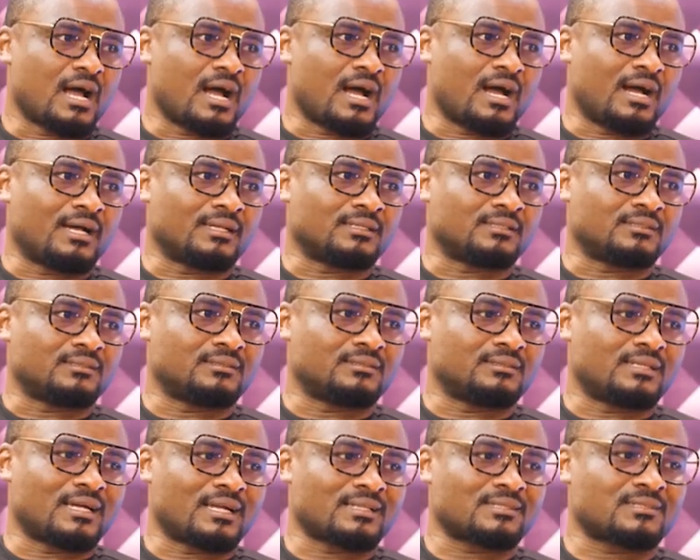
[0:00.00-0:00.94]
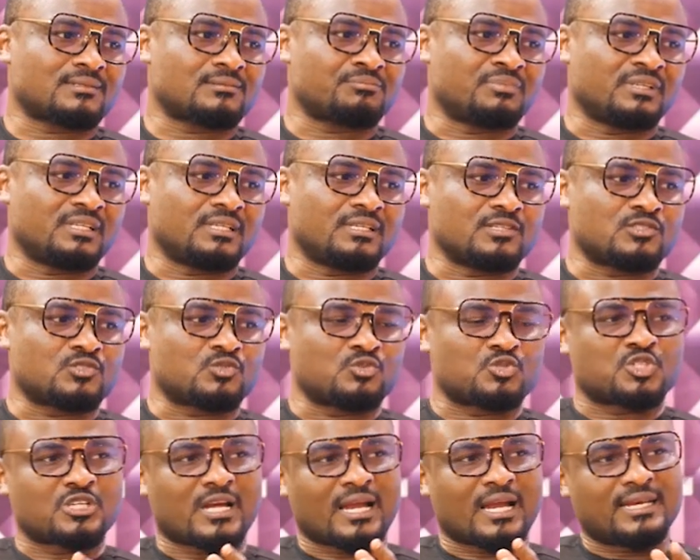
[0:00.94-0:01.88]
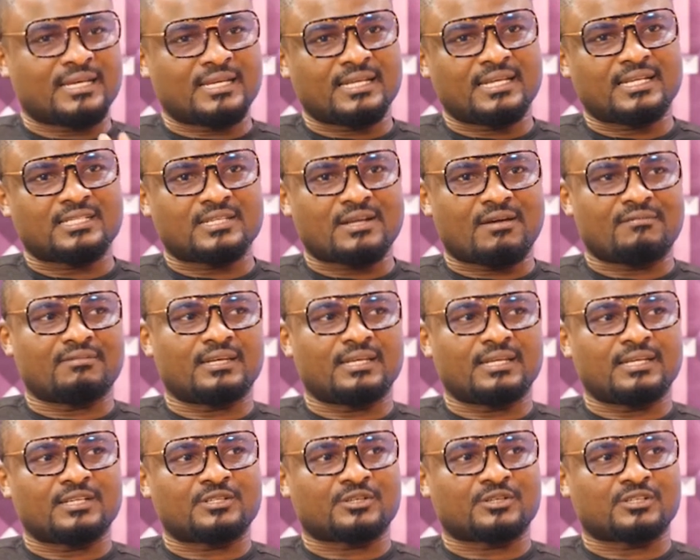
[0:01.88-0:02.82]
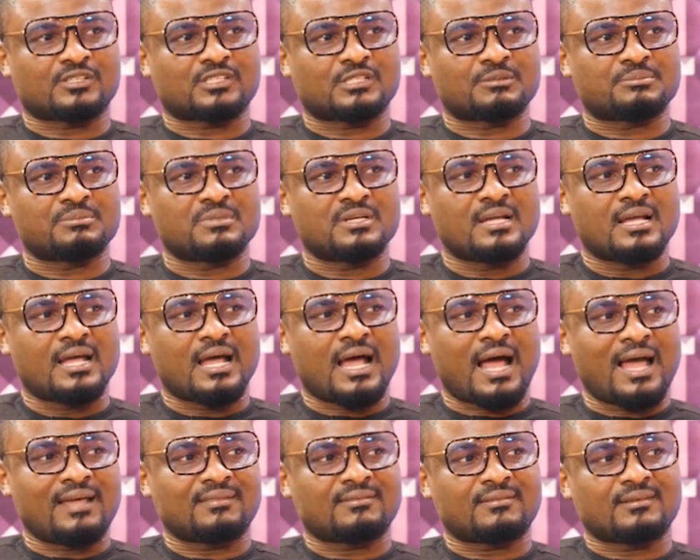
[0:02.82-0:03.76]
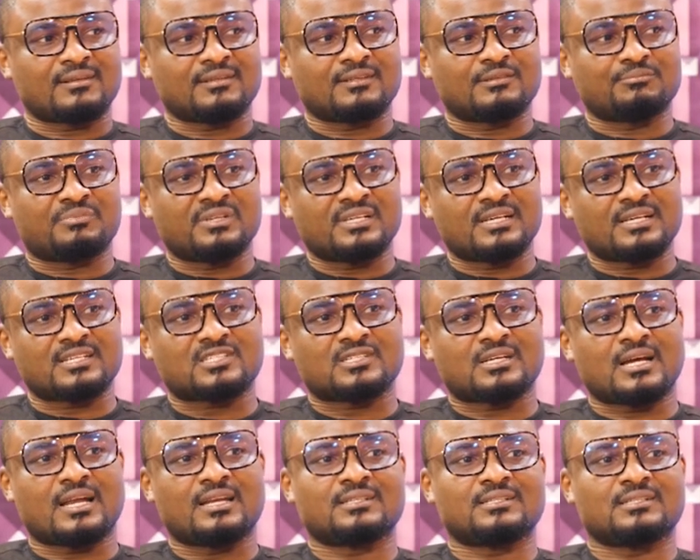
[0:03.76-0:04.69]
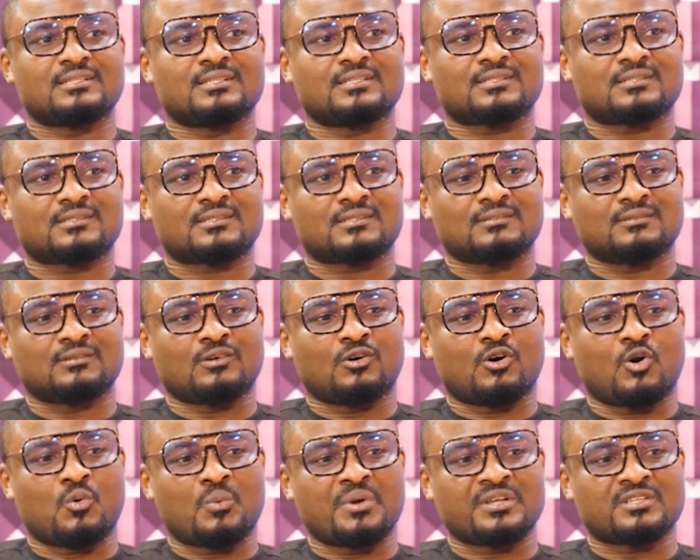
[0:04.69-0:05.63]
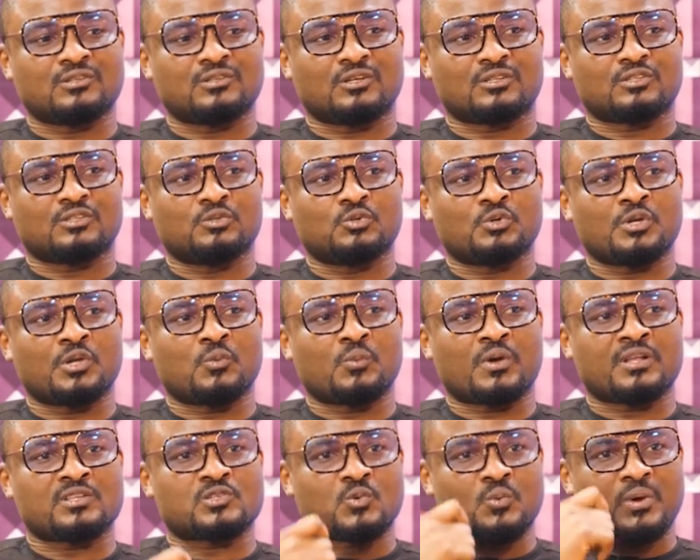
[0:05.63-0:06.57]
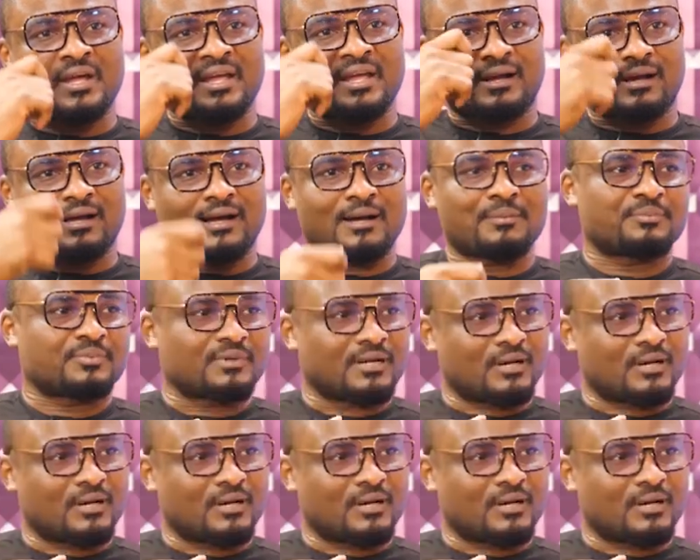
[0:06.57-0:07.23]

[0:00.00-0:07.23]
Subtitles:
and that begins to challenge their relationship, I think the biggest challenge is always not knowing when to wear a cap